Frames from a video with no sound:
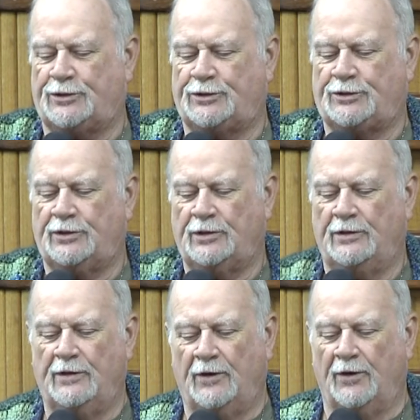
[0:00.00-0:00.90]

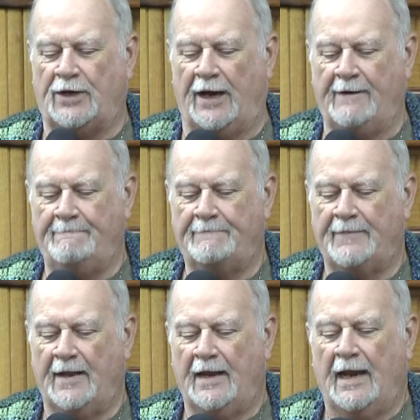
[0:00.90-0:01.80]
instruction,
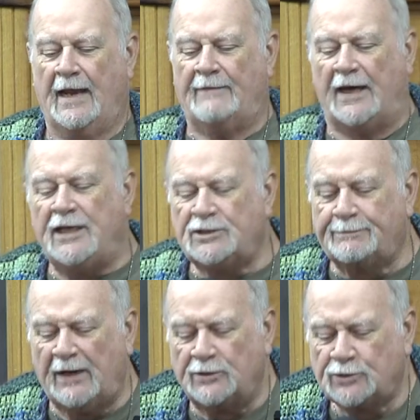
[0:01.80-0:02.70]
general
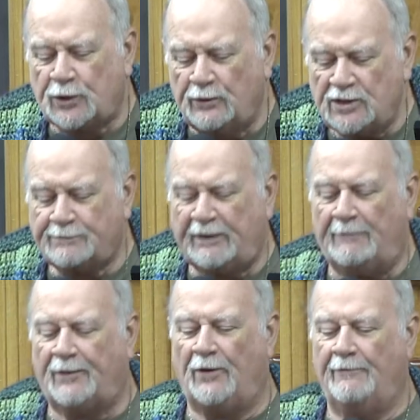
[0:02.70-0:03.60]
guidance.
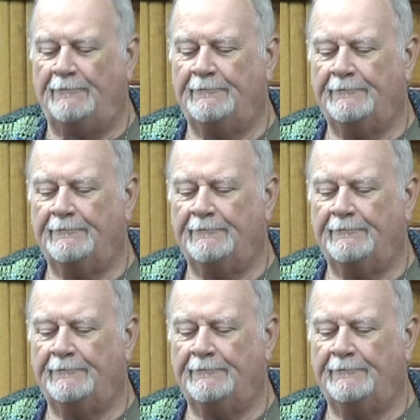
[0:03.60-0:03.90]
Okay?